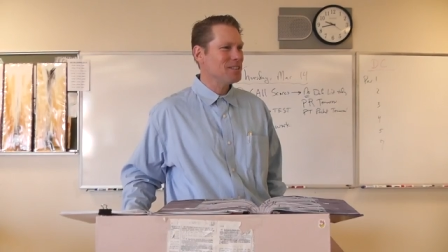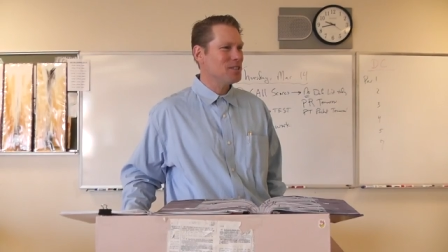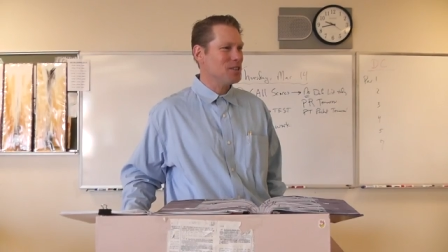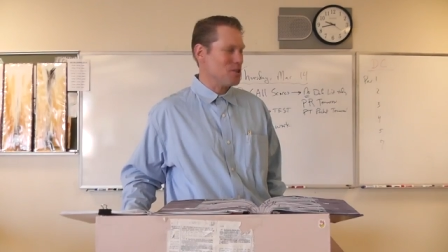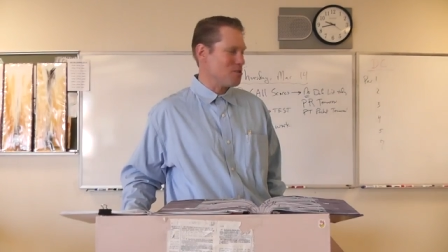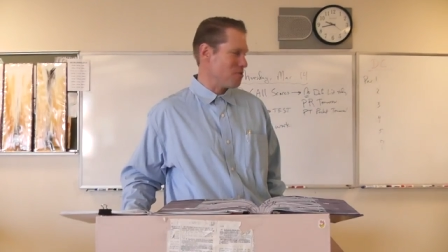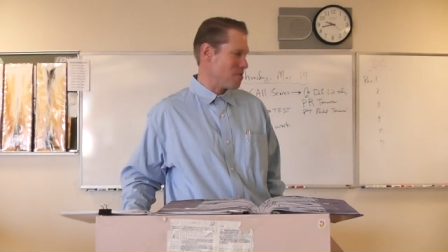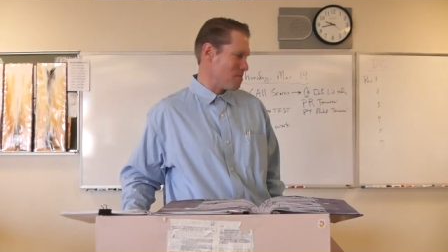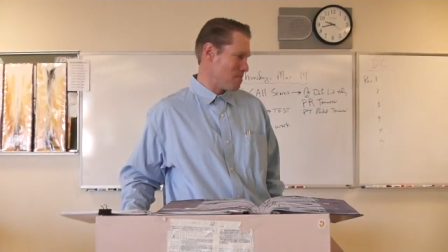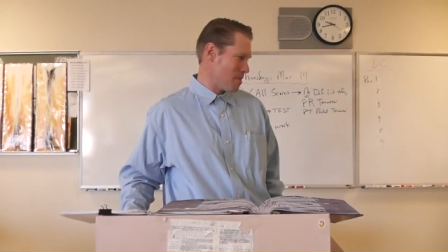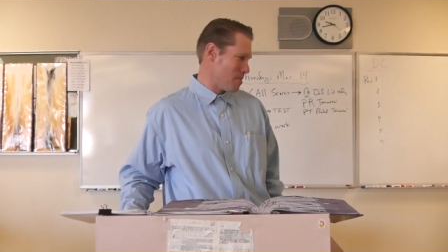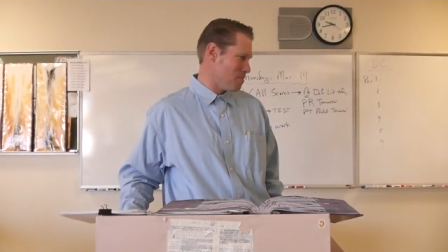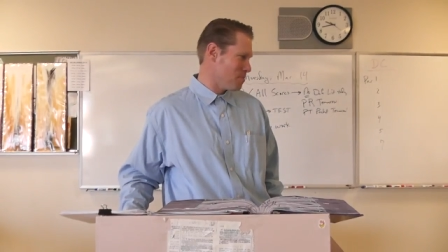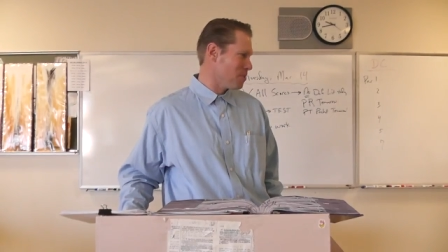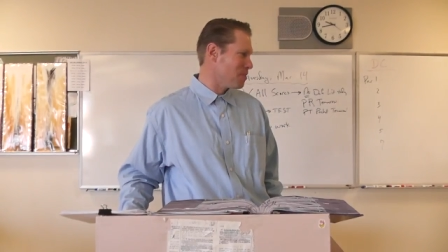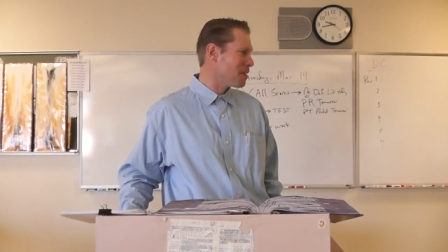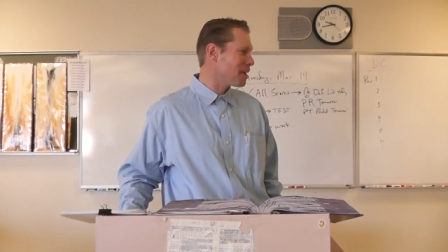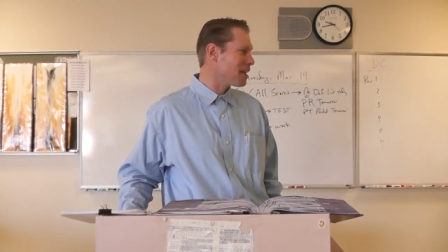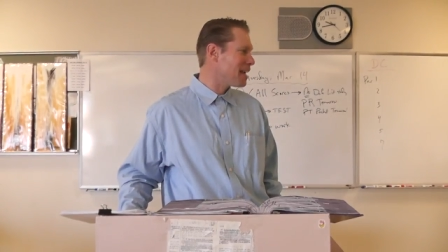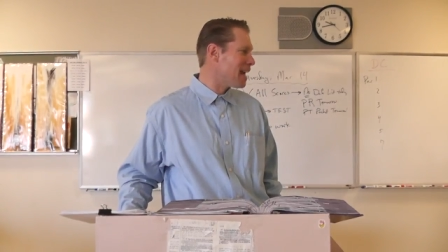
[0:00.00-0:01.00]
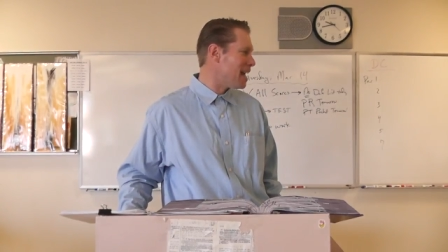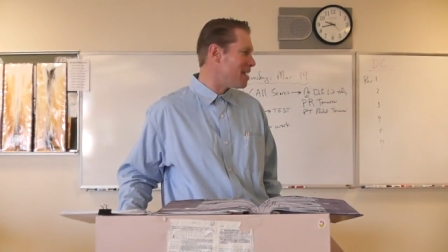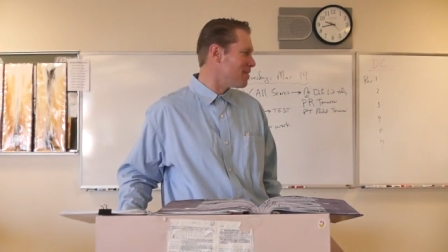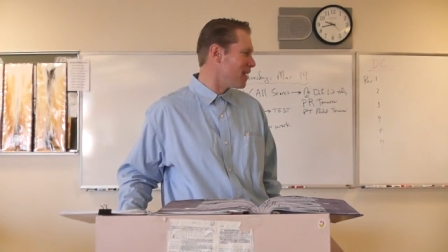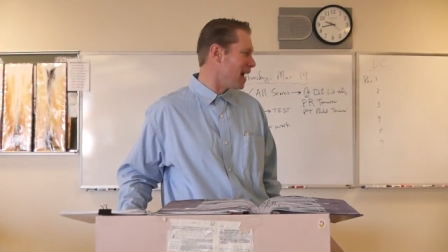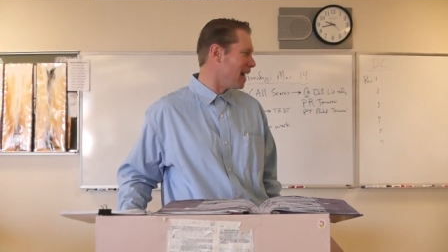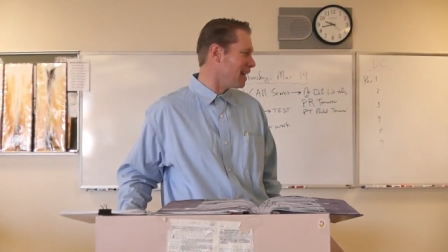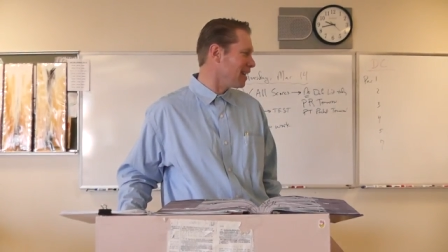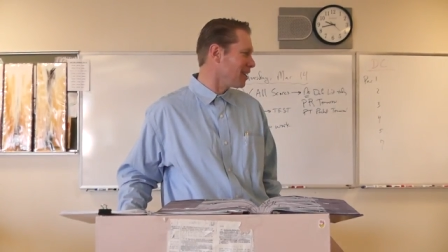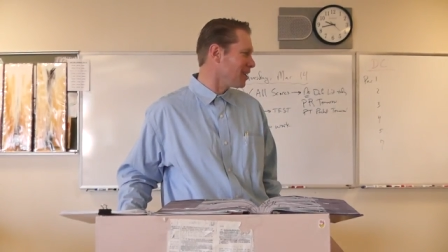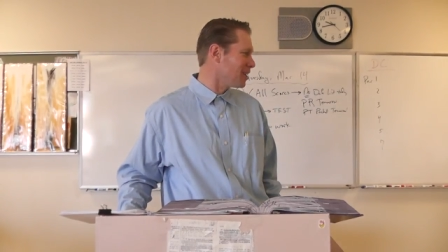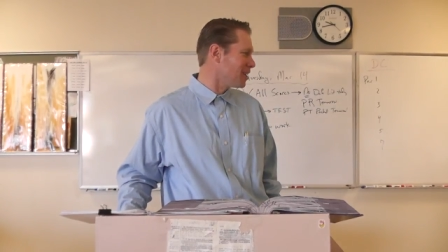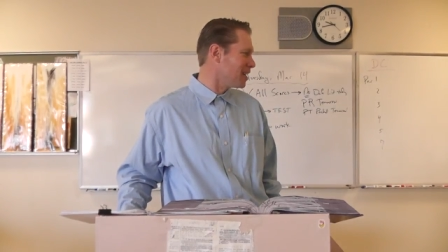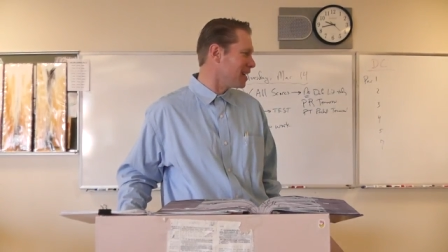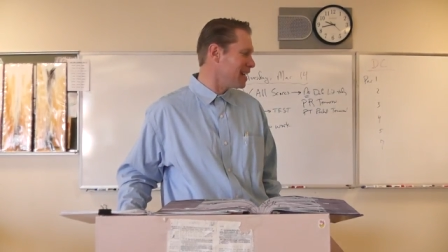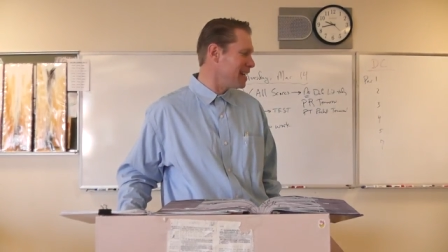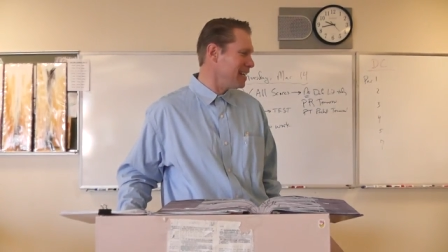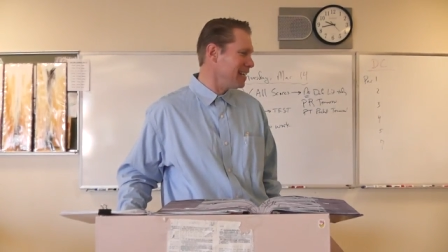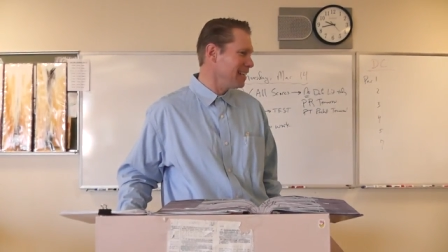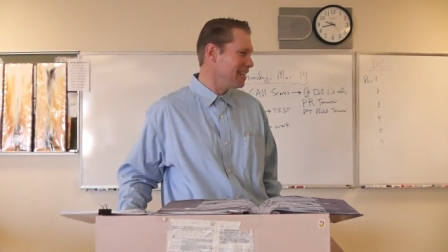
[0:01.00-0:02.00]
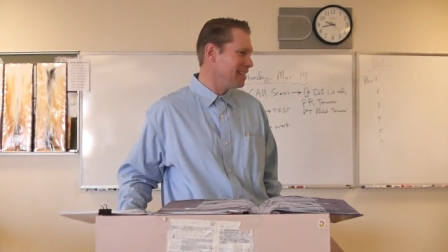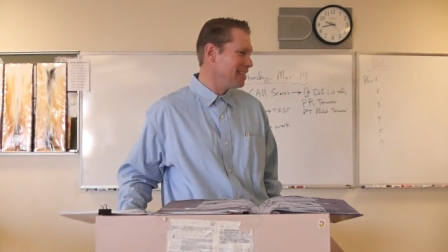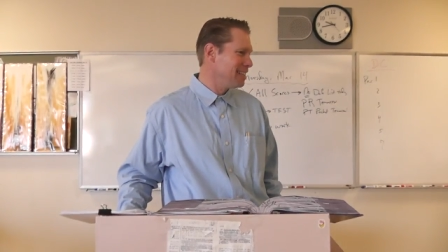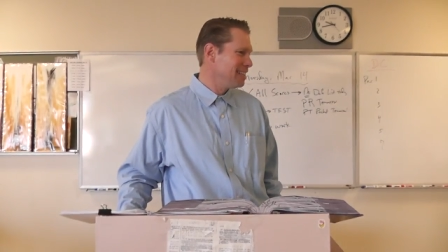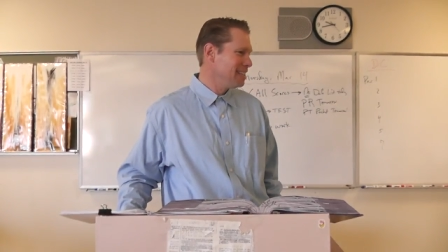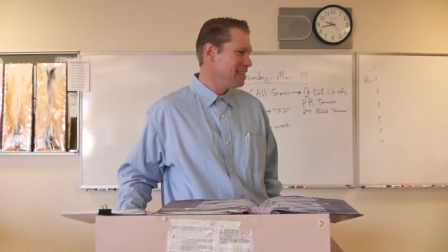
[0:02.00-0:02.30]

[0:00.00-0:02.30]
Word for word: Do you remember the cave allegory?